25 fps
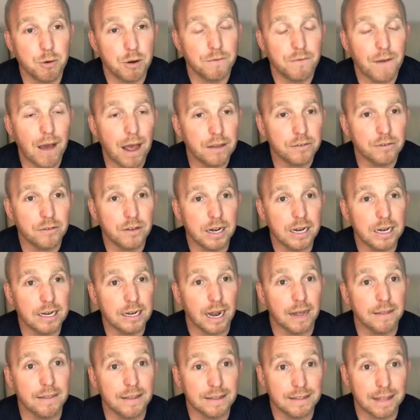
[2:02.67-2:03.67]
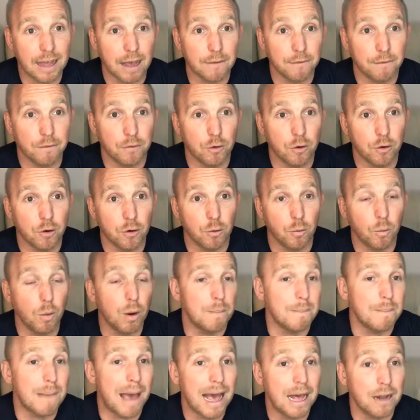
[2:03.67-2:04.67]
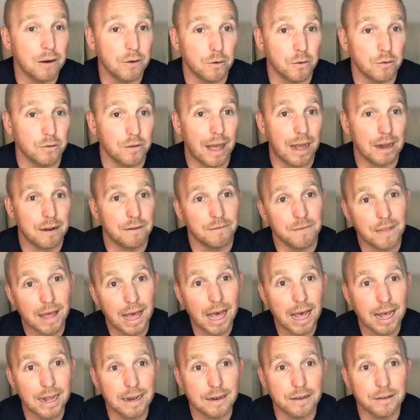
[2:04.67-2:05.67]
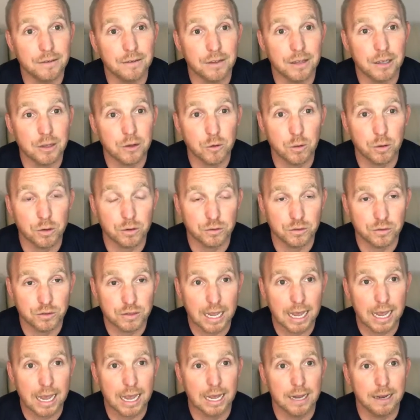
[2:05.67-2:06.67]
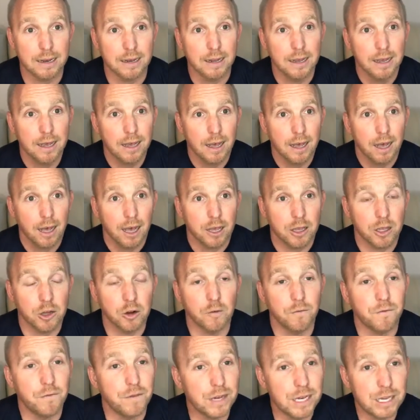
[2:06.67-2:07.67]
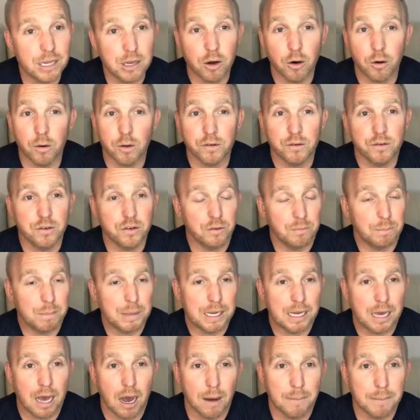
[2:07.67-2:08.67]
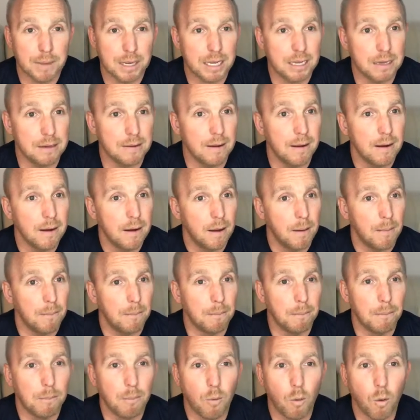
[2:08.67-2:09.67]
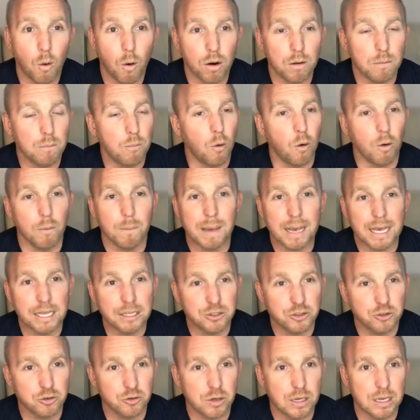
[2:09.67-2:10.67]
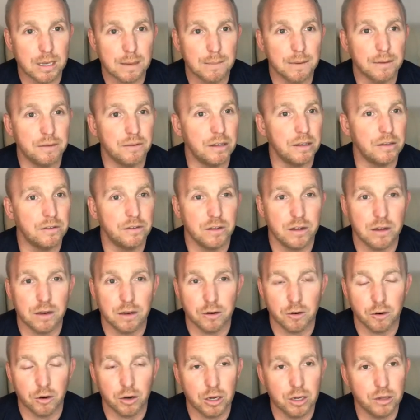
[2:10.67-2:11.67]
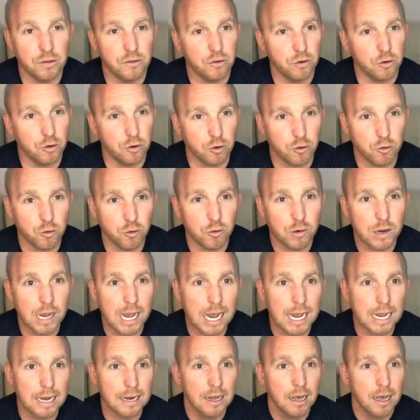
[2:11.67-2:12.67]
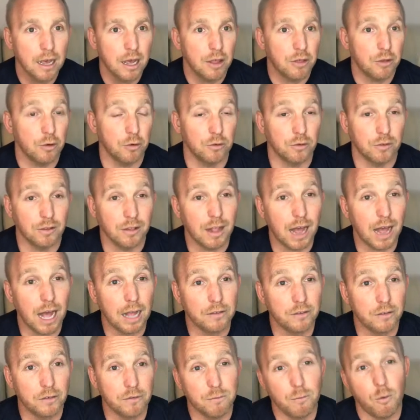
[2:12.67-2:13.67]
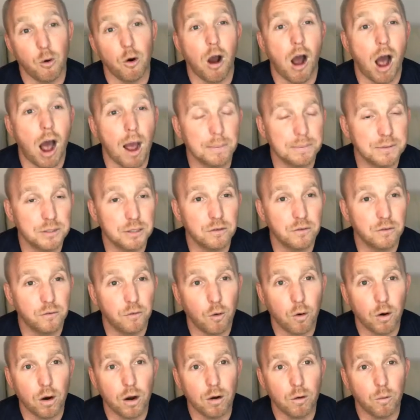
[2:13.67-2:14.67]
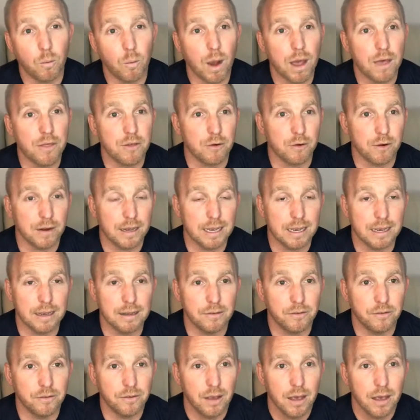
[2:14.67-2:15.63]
fascinating. I think that for what matters out of that is that you understand, video is just becoming more and more mainstream. It's easier to create. There's lots of more options for it, whether it's